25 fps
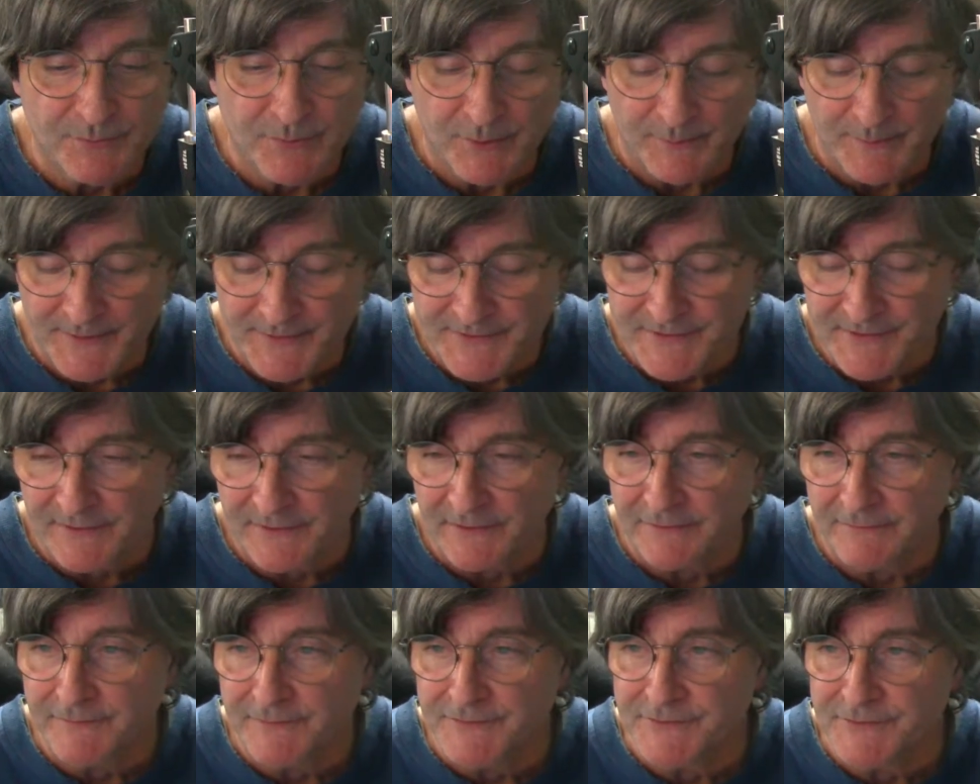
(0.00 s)
my mixing
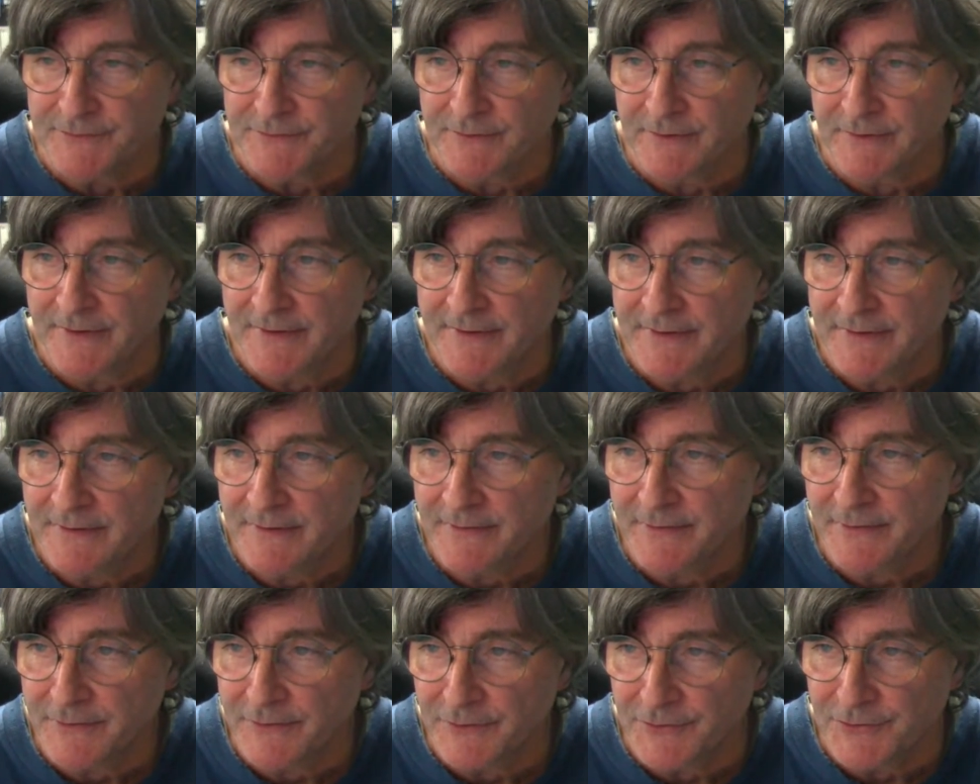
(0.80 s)
levels are right. I
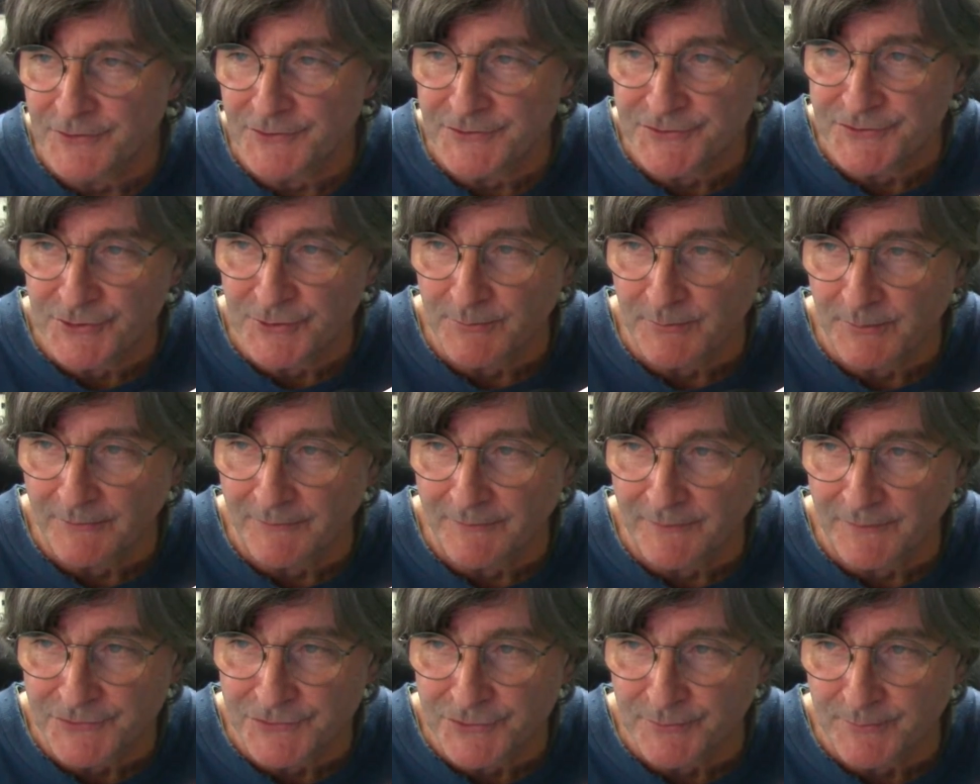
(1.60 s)
think the YouTube
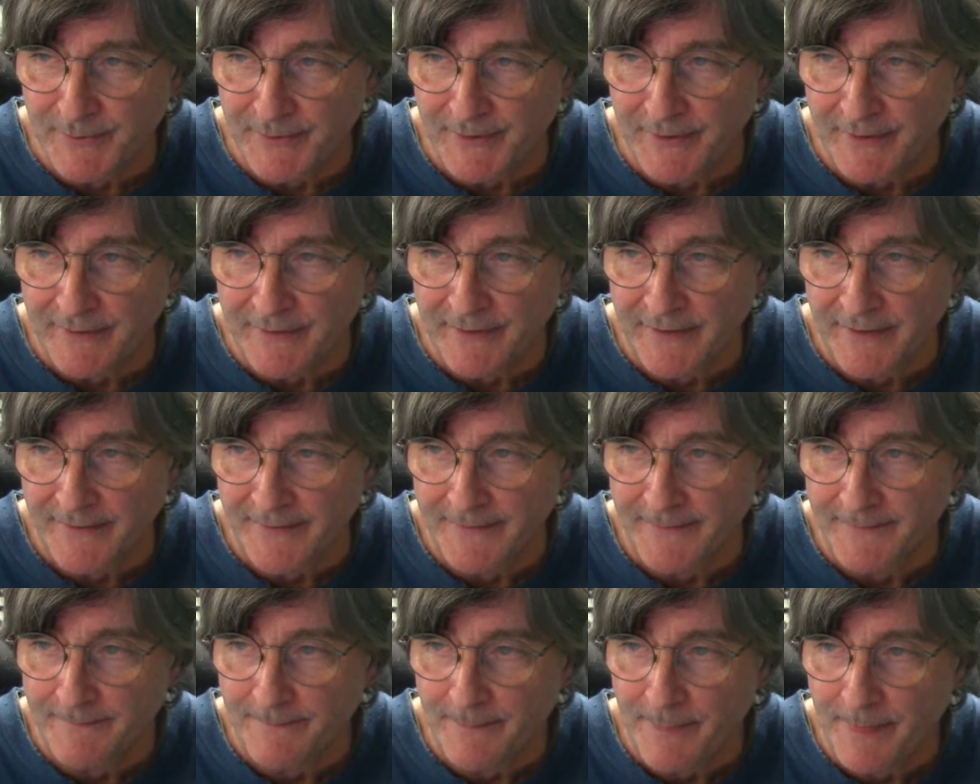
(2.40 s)
level should be
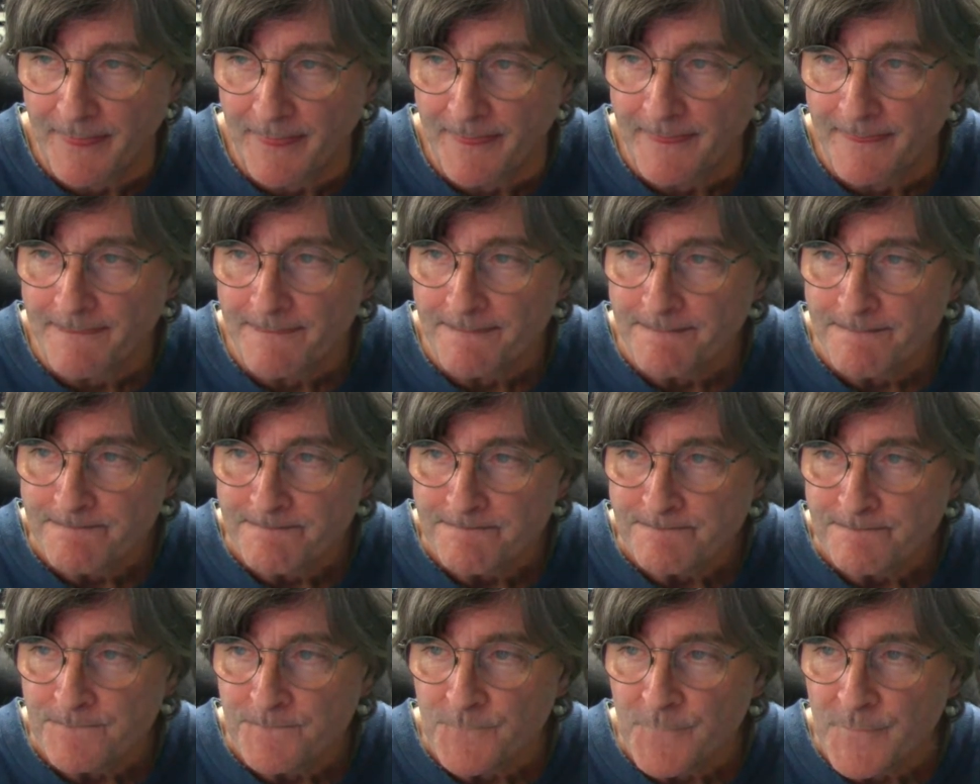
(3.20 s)
okay.
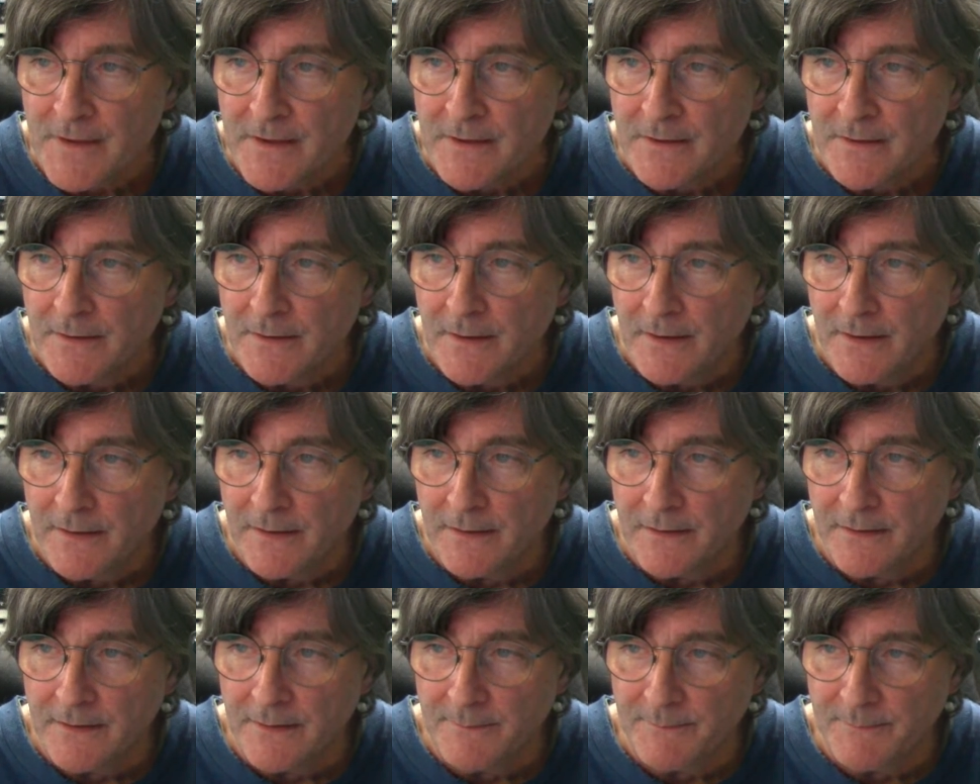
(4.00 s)

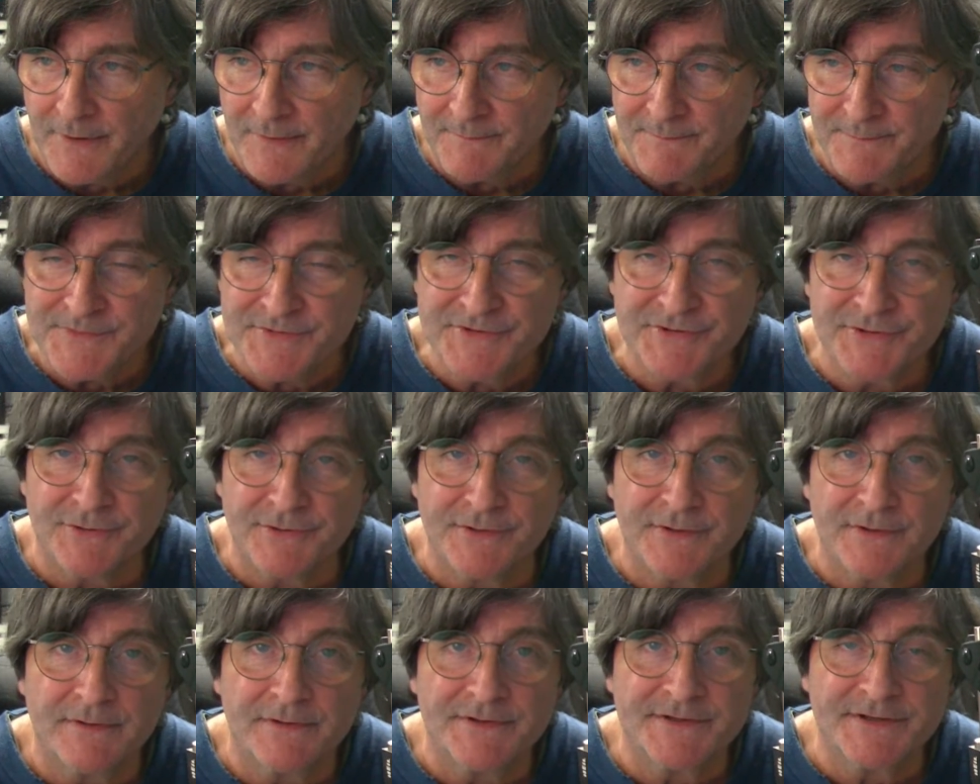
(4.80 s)
I'm
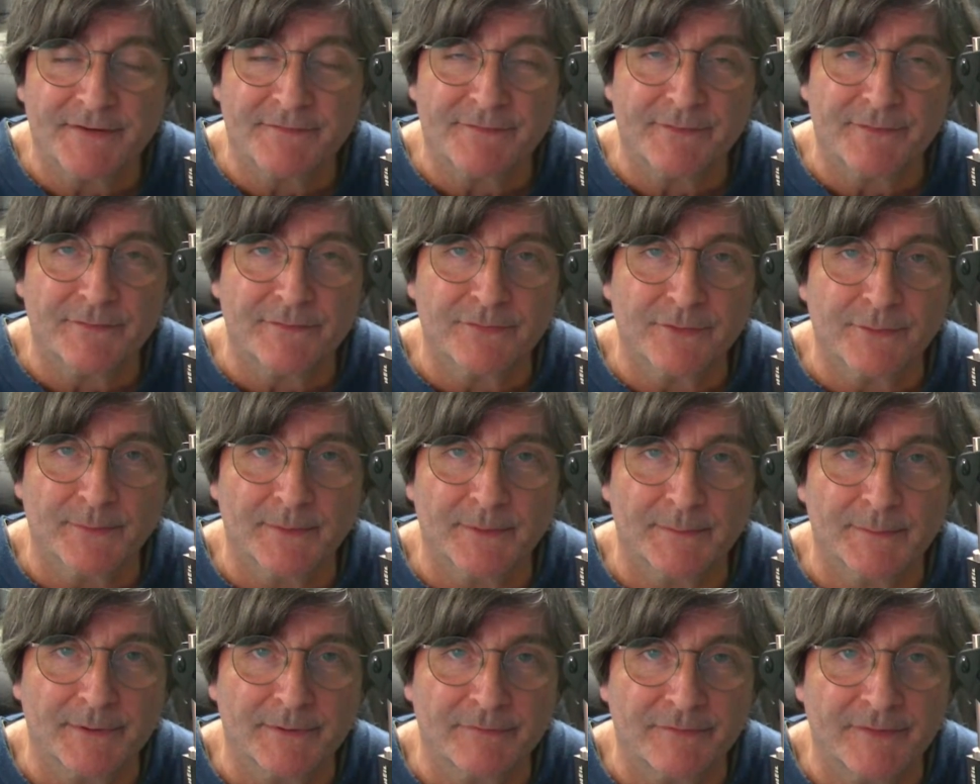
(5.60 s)
still suffering from
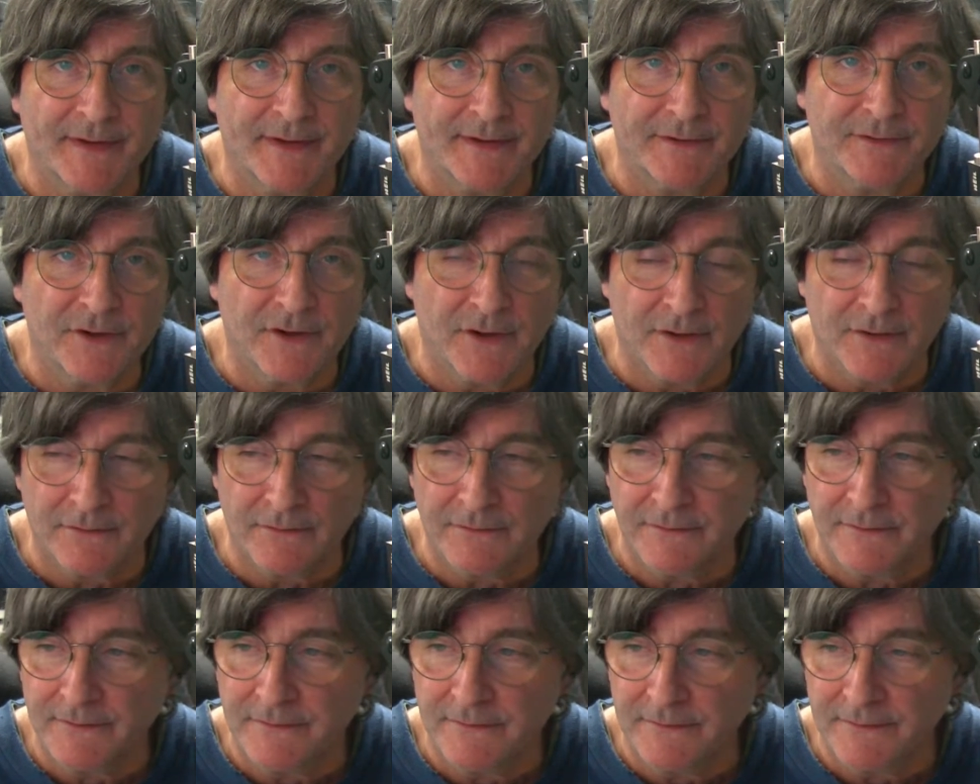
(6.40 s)
a bit of a head
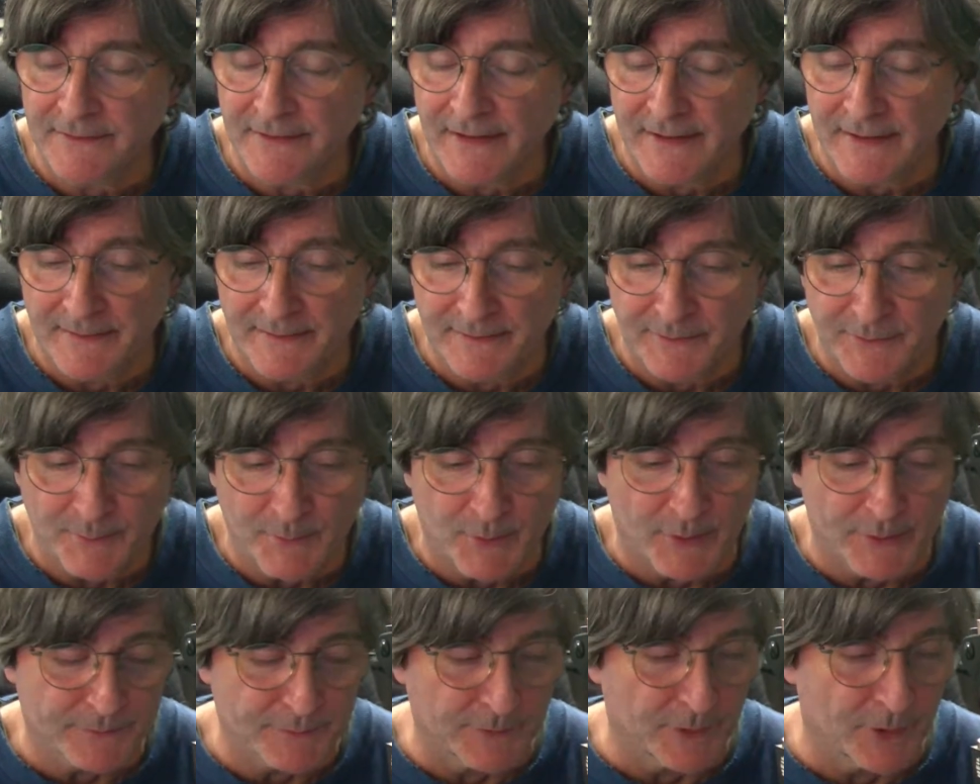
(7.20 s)
cold. You
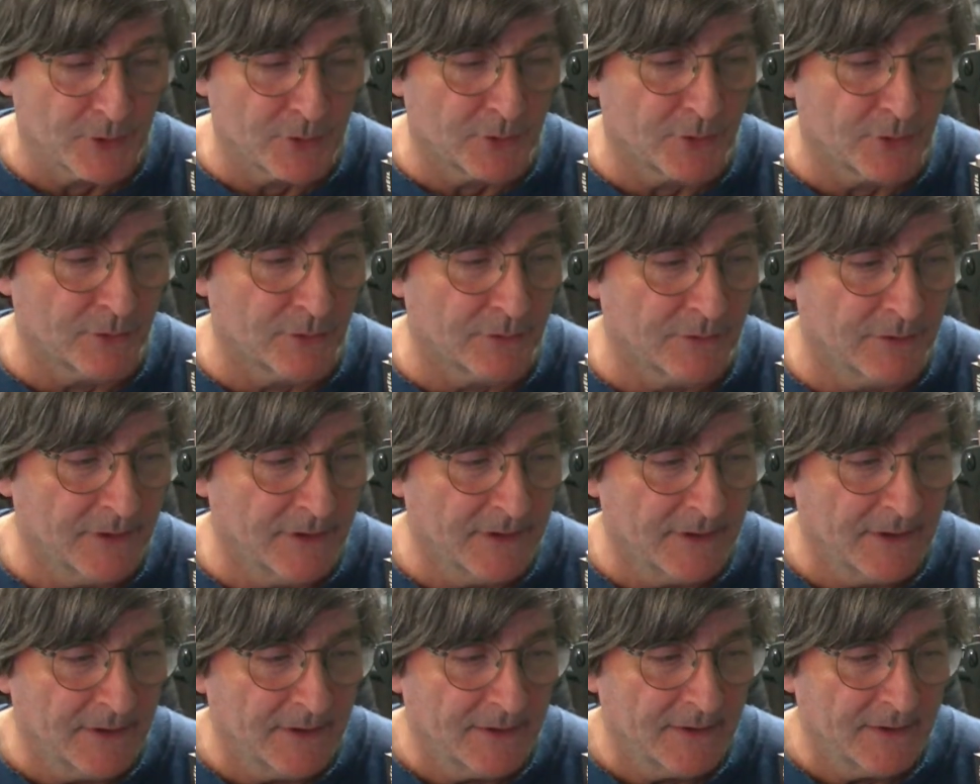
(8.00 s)
might recall
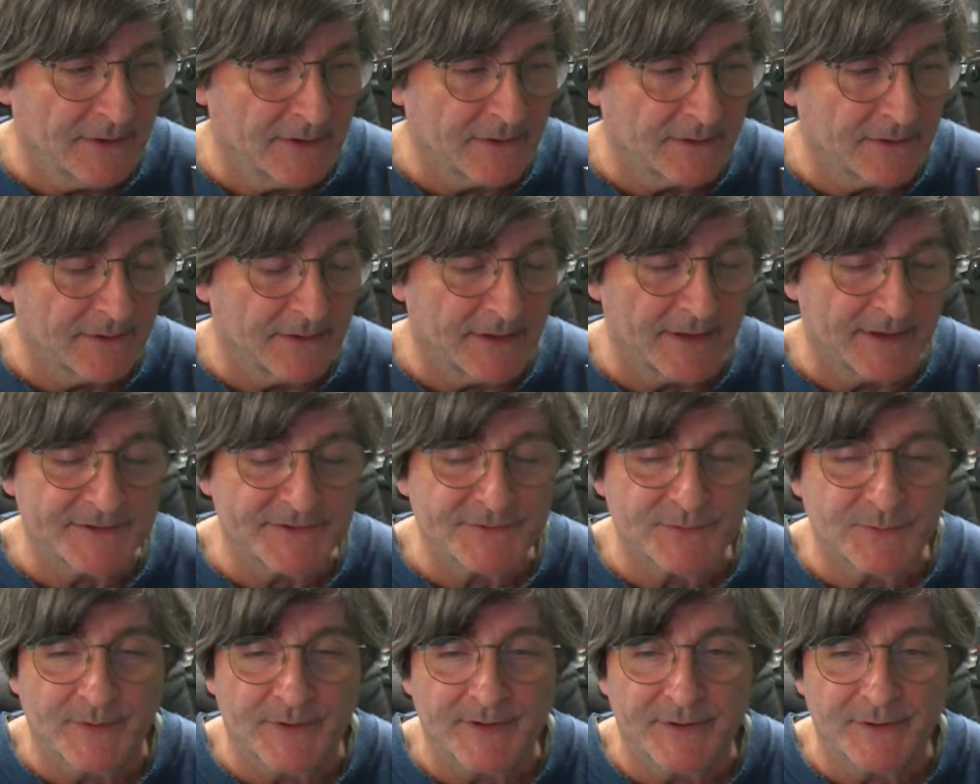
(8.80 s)

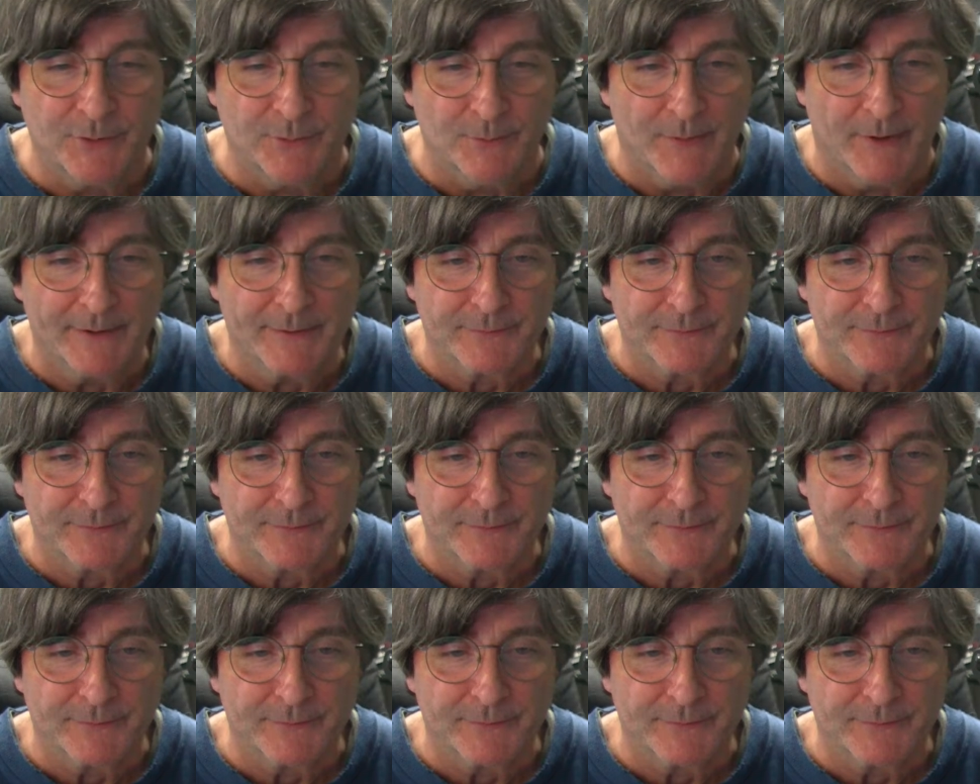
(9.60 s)
last week, I